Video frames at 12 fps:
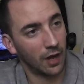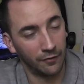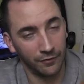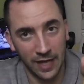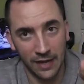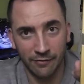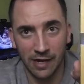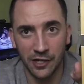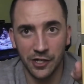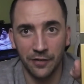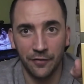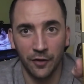I've never
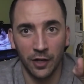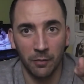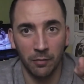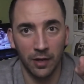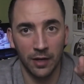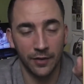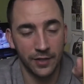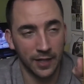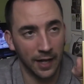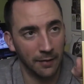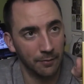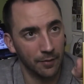actually fully completed this
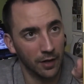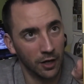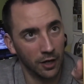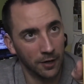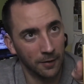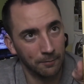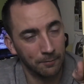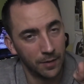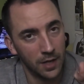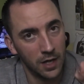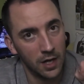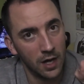game.
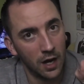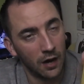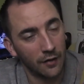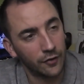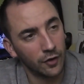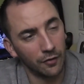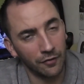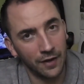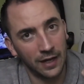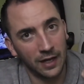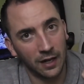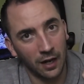I've got
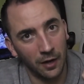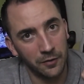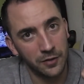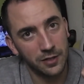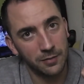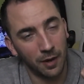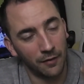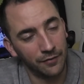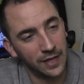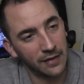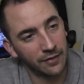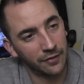fairly close, but I've
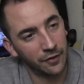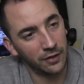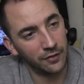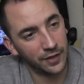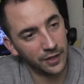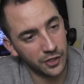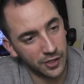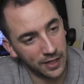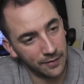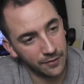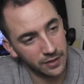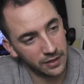never fully finished
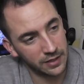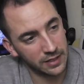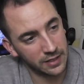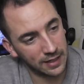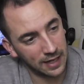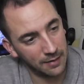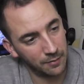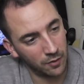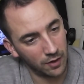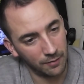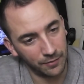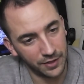it. So this is a game
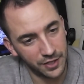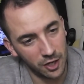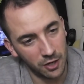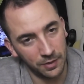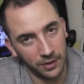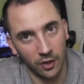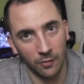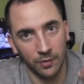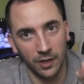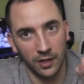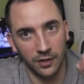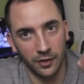I'm determined that I'm
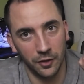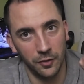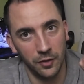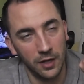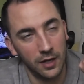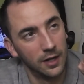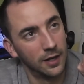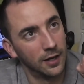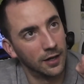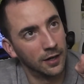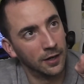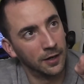going to do.
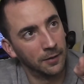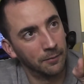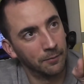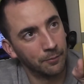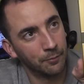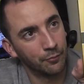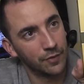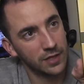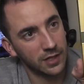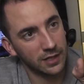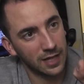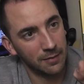
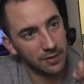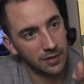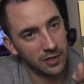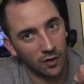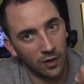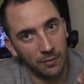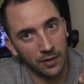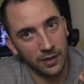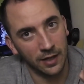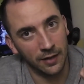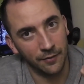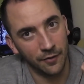It's going to take me some time, but
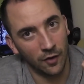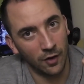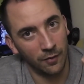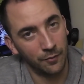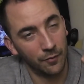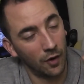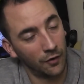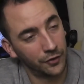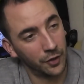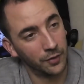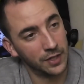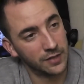yeah, I
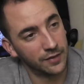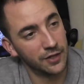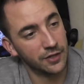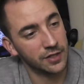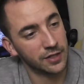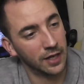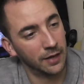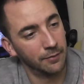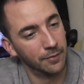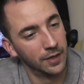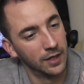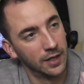do need to finish this
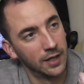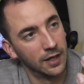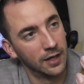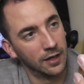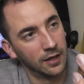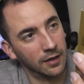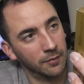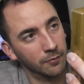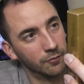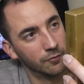game. I